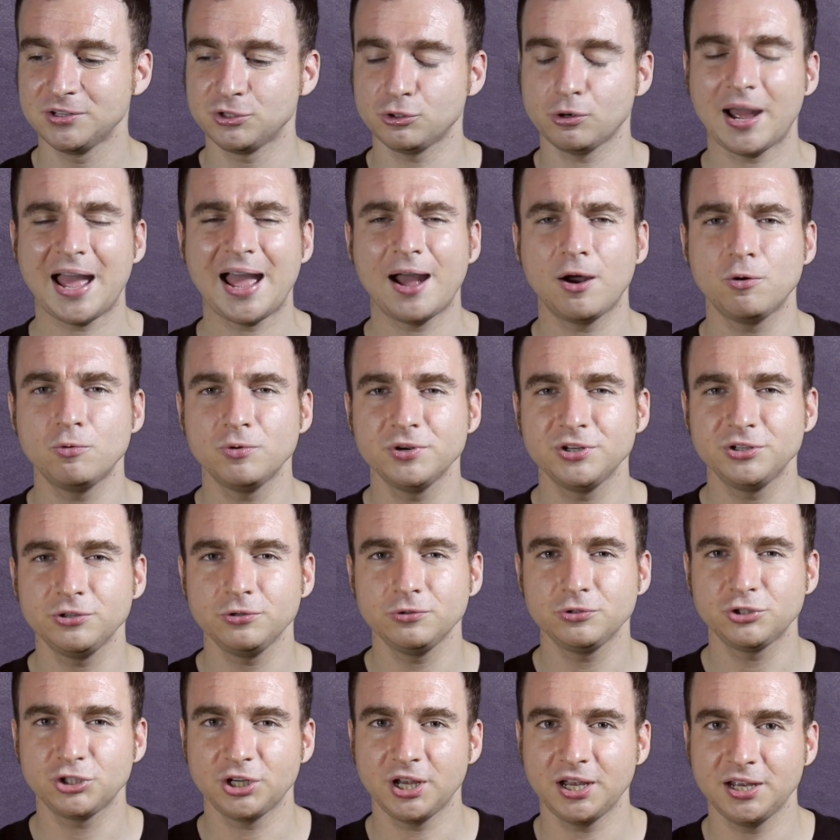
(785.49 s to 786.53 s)
So how
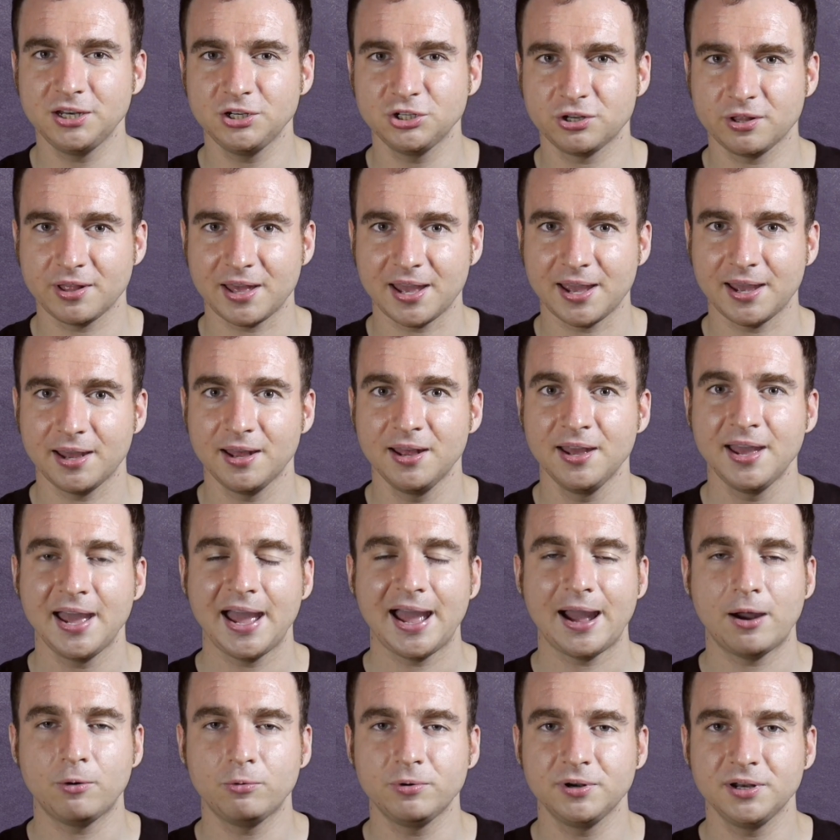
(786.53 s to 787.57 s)
would you change that?
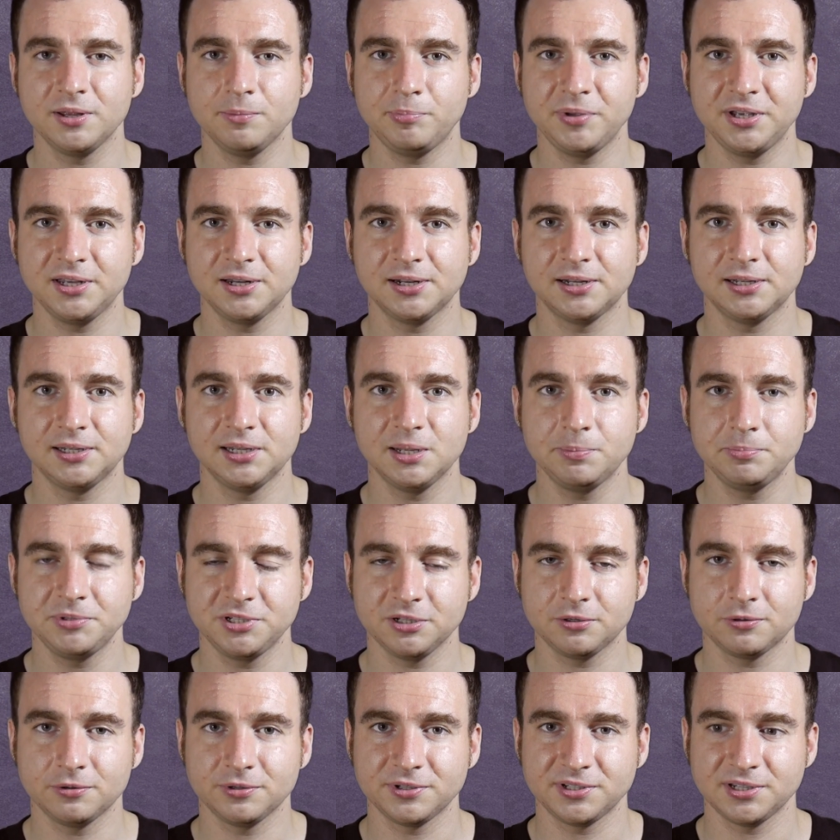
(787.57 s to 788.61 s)
How would it be an
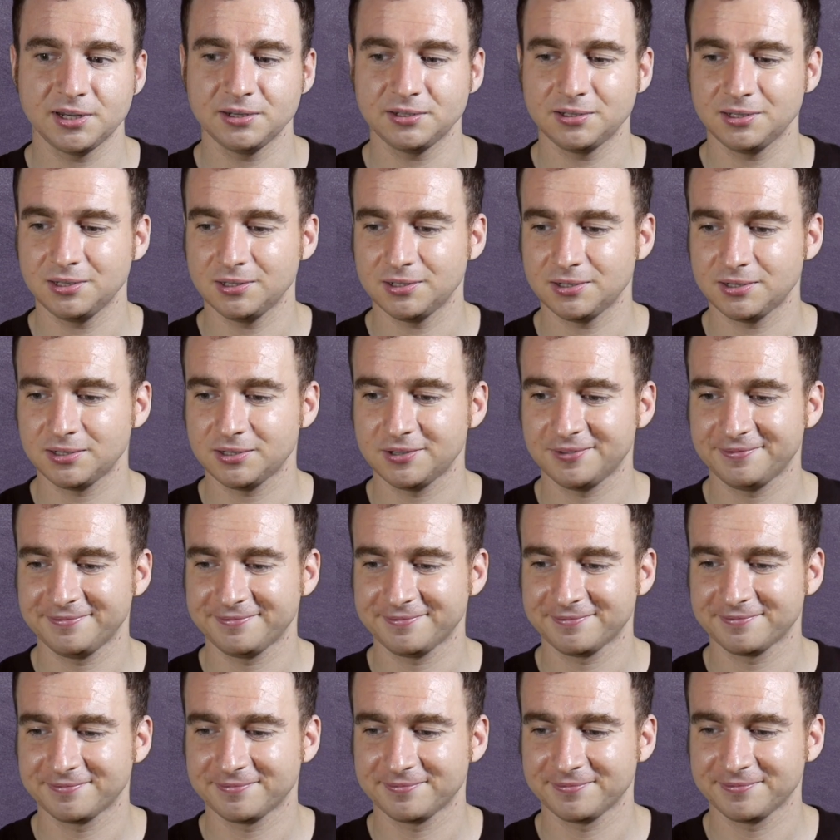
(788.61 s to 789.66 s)
elliptical sentence?
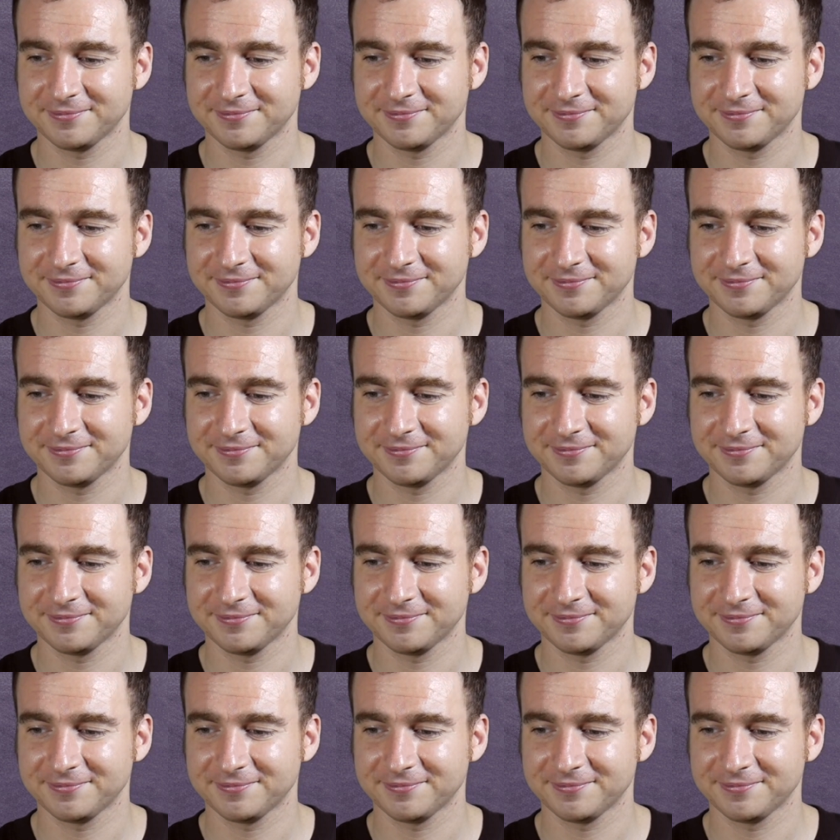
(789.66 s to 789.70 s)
